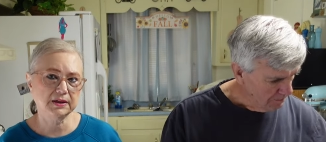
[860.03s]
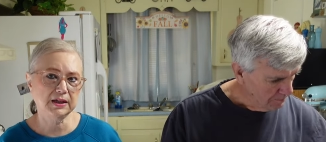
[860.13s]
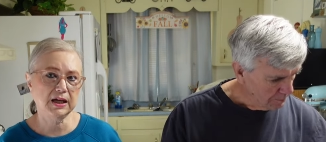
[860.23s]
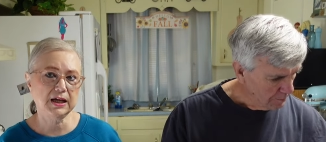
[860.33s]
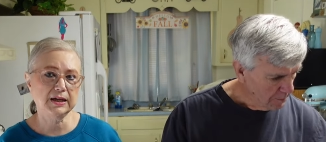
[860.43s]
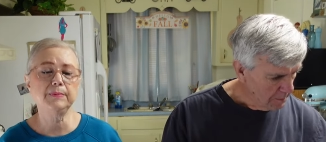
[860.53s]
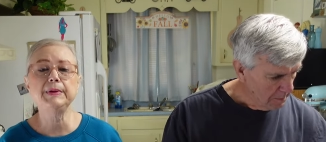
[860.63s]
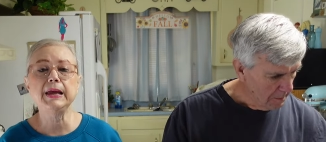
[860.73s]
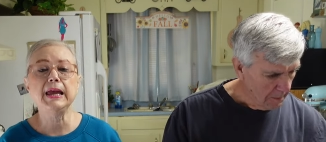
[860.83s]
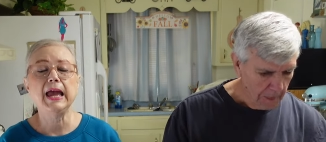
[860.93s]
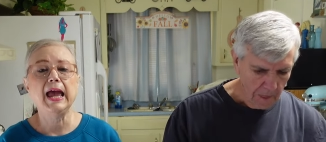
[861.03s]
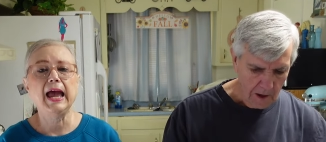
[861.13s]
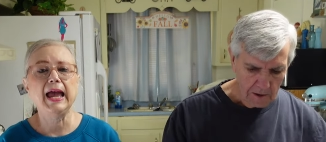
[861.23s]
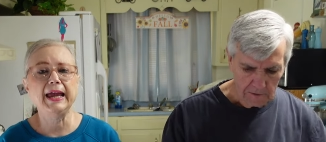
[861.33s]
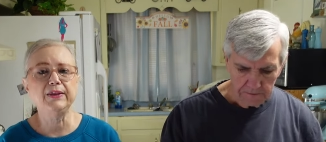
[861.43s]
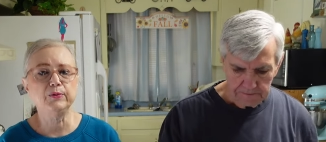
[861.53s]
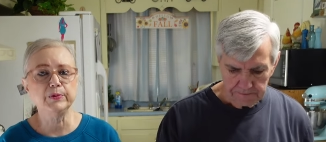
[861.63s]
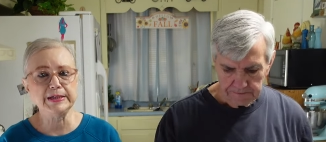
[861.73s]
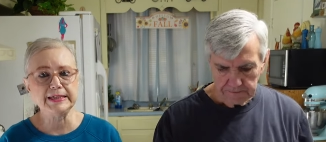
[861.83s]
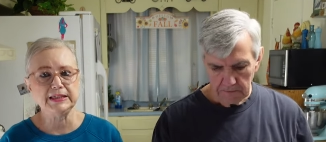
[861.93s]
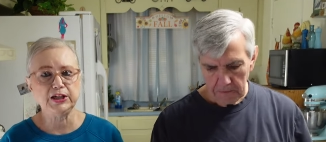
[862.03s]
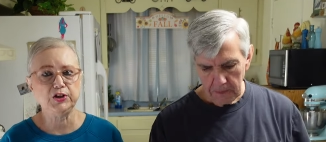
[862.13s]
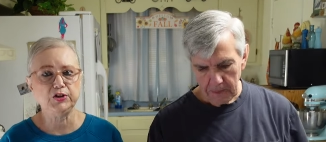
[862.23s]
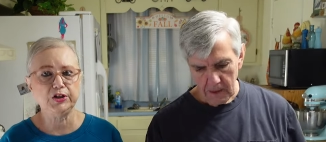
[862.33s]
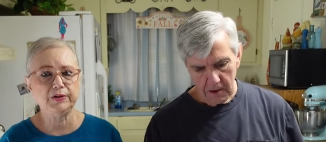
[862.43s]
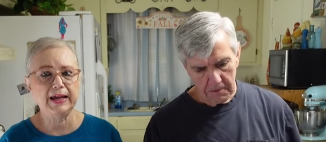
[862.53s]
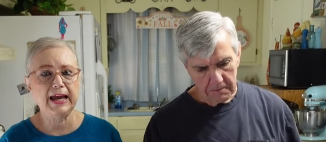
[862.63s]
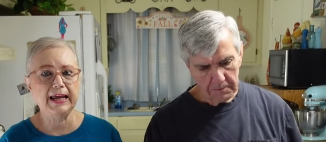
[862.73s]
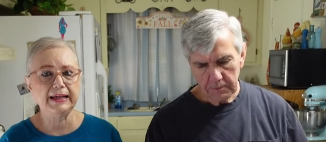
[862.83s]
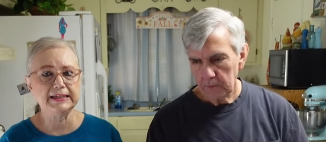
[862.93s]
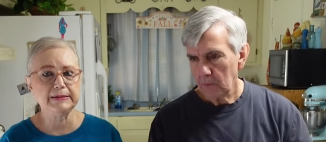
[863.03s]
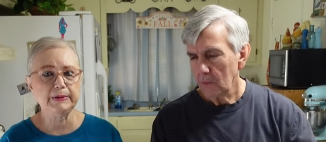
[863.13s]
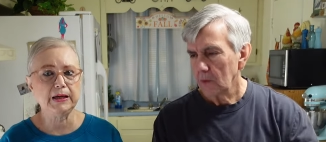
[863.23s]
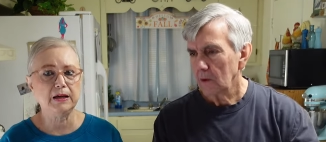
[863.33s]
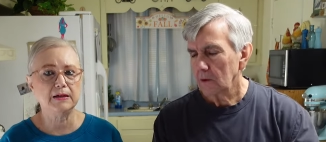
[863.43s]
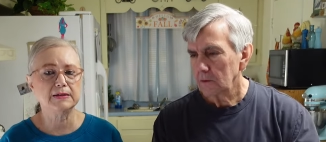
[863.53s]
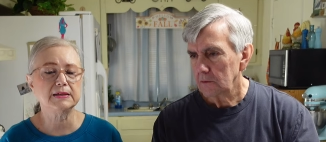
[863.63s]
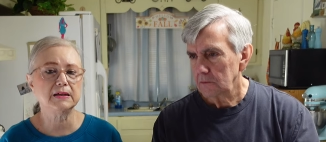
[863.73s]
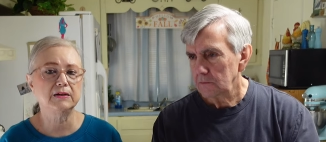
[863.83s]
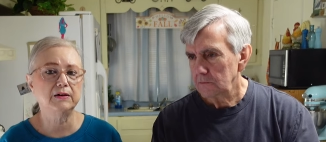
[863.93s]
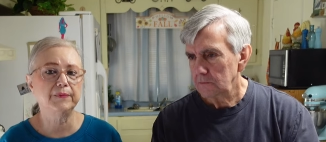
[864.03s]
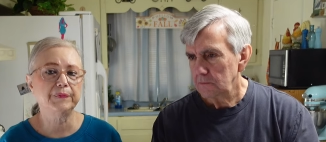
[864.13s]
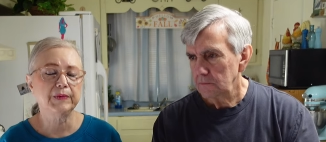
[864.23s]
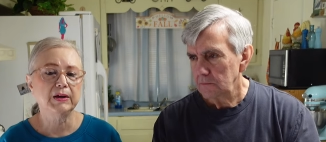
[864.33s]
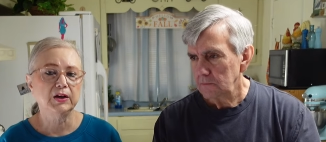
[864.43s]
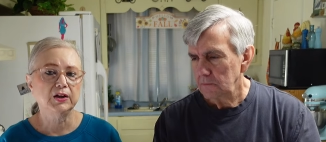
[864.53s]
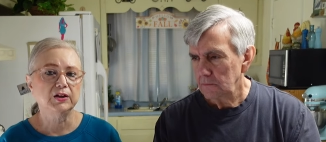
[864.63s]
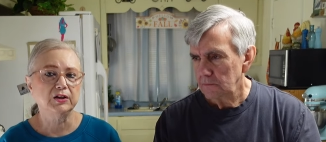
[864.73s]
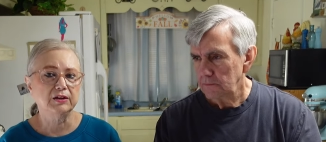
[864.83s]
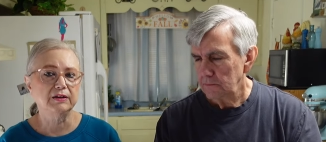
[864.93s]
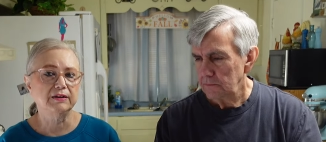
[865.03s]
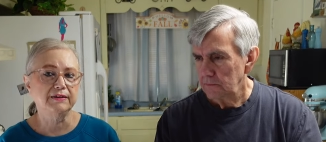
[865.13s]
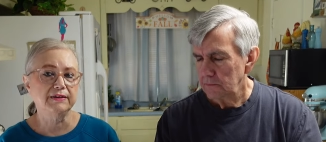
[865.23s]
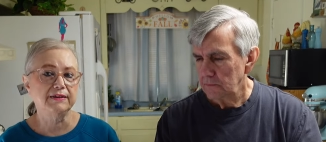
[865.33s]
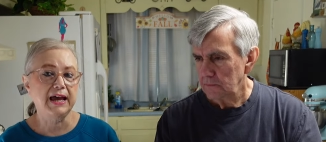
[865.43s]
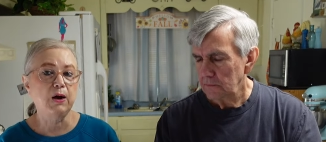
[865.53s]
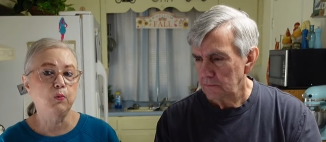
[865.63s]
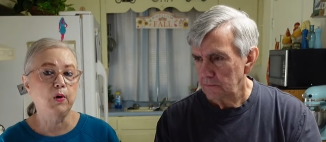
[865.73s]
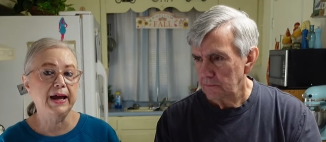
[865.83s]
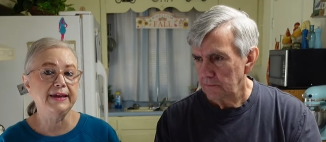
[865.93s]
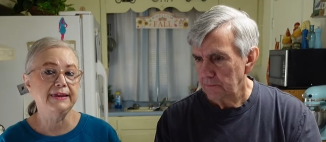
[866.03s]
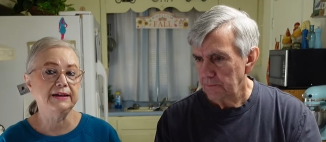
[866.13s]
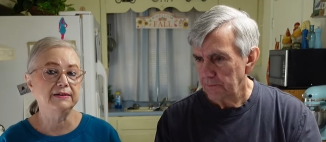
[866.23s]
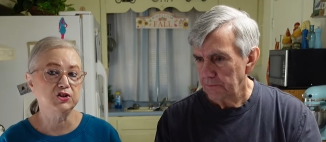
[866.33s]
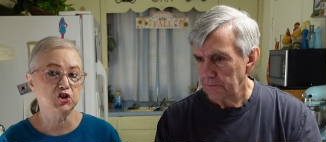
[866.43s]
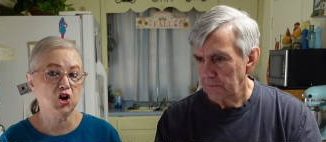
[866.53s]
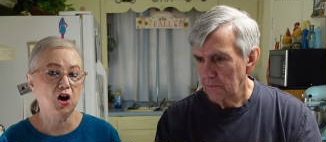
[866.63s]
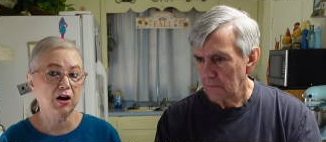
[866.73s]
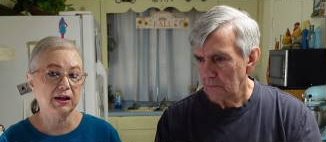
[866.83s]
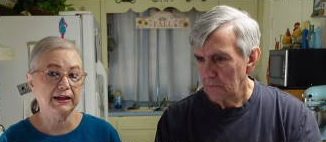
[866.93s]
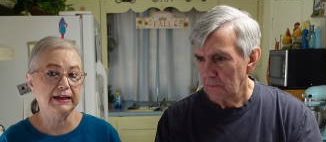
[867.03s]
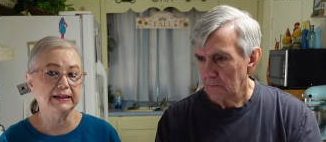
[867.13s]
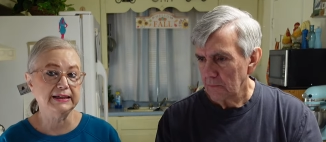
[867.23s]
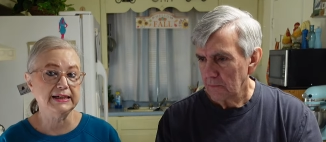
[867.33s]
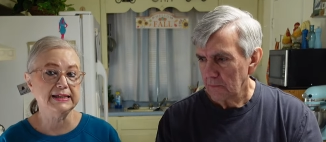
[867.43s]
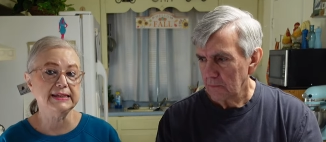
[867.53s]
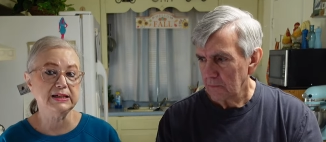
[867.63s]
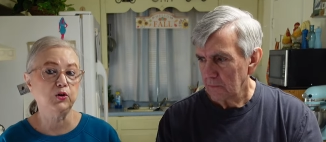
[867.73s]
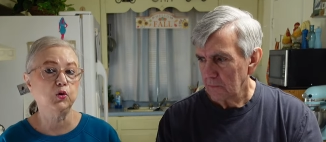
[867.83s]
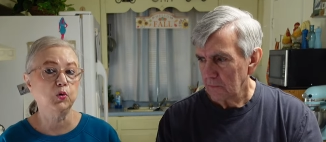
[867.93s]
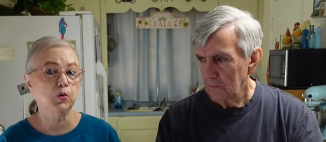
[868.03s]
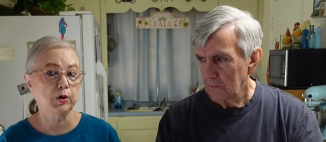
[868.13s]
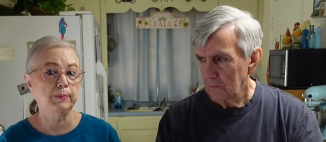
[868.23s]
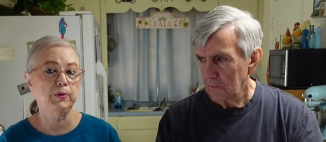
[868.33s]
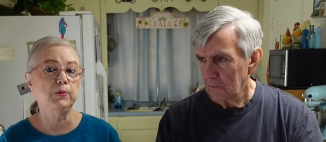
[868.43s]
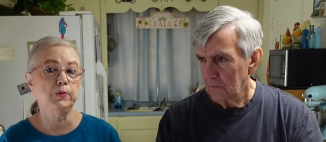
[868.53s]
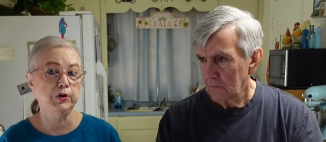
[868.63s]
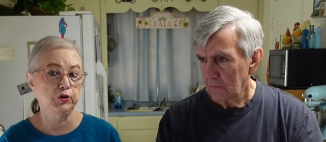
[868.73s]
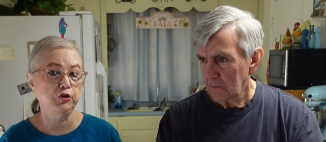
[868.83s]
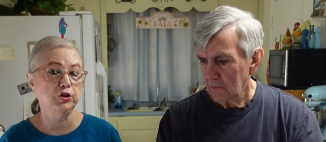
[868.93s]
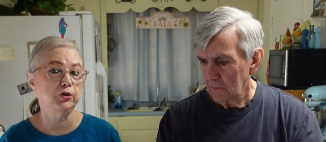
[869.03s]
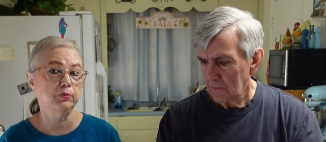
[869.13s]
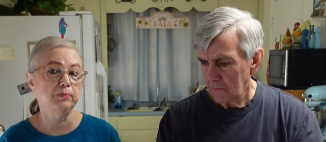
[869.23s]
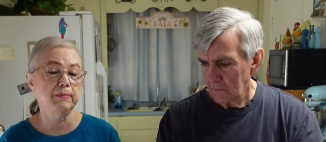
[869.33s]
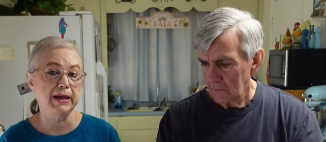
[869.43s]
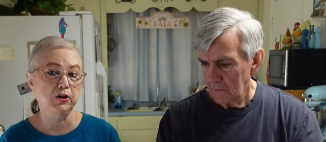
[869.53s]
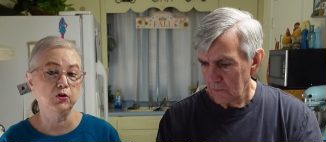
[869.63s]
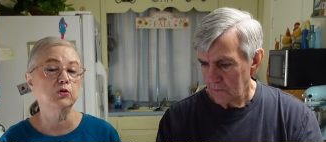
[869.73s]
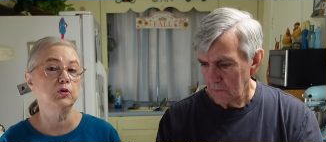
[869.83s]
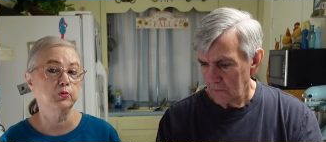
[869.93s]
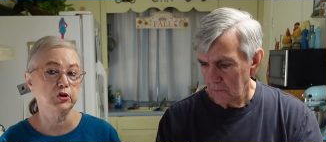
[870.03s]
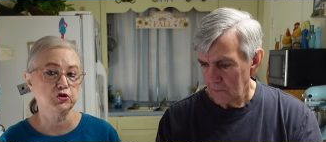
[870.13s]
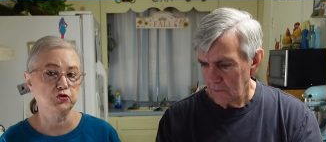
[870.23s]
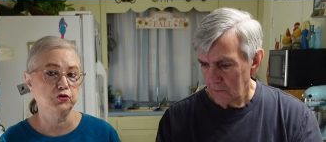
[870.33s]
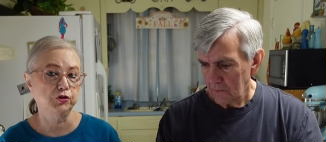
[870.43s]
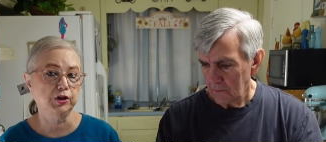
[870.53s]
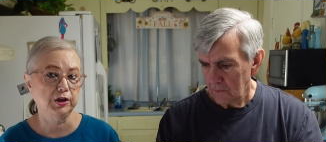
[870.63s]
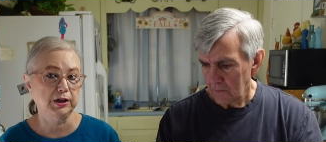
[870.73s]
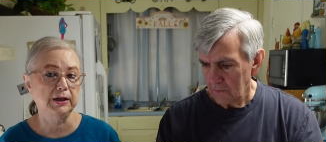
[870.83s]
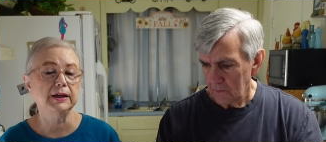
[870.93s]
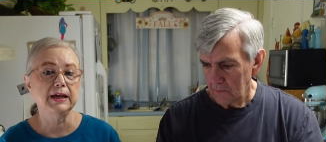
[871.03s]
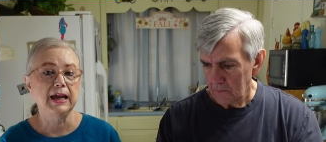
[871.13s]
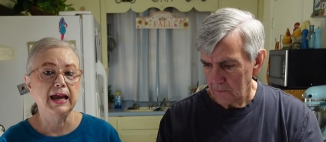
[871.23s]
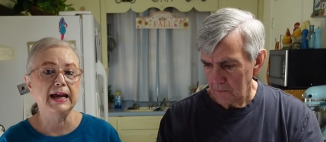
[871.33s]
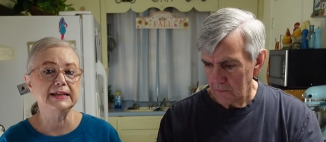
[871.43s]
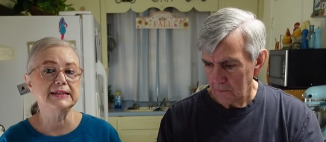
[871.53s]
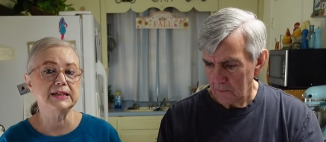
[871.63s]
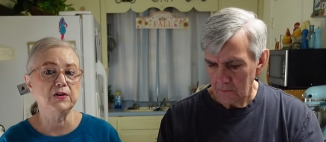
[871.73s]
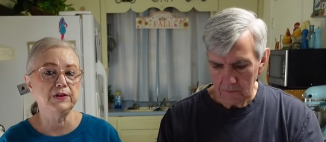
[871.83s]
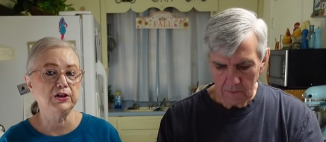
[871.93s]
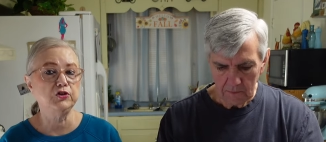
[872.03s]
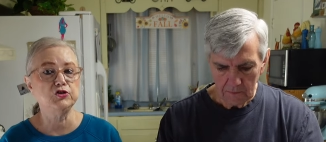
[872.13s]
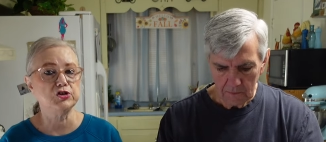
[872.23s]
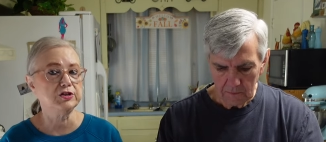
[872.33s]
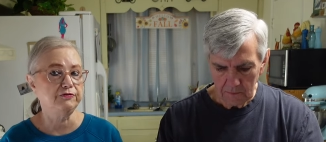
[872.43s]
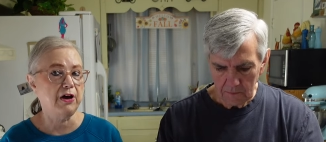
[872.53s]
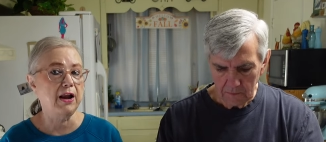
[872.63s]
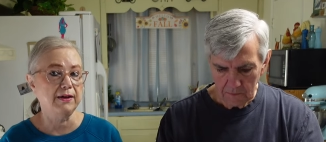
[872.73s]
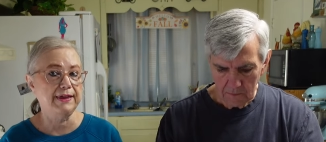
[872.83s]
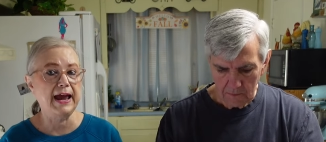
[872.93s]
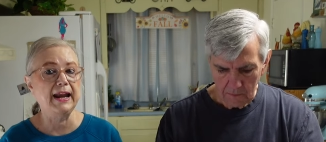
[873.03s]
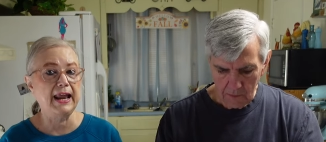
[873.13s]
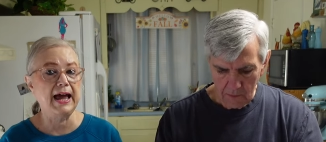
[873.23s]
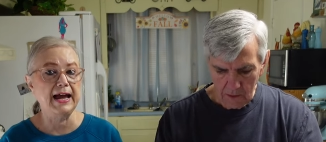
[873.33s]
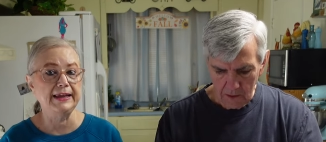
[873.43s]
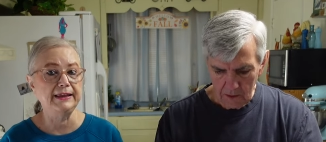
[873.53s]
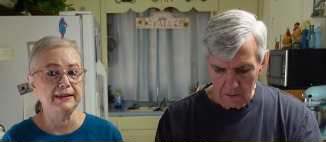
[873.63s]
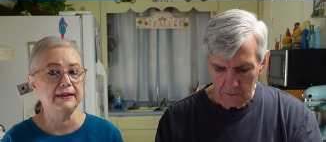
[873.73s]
Speaker 1: cut them. And the reason that you do that is because um, that way the chocolate doesn't crumble when you do make your original cut. And so then you just follow that line